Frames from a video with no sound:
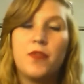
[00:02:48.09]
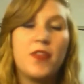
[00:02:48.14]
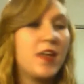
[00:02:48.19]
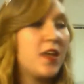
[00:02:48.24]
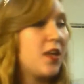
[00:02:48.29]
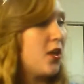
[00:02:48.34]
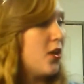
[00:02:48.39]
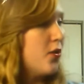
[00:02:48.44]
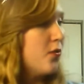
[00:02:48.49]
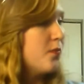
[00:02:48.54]

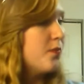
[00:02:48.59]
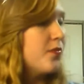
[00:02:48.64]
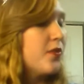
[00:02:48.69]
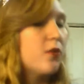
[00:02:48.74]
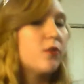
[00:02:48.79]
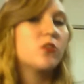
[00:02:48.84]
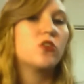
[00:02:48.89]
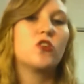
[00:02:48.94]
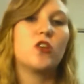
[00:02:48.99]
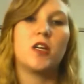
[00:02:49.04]
Thank you.
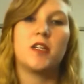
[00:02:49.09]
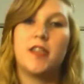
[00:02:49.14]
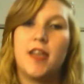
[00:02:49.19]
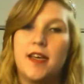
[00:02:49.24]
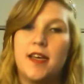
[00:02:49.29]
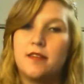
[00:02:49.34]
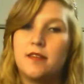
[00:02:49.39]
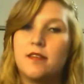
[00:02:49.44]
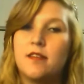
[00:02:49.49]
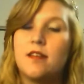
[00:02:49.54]
There was a drug
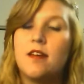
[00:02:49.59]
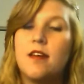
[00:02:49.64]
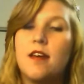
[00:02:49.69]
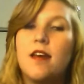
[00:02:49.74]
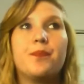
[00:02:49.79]
test.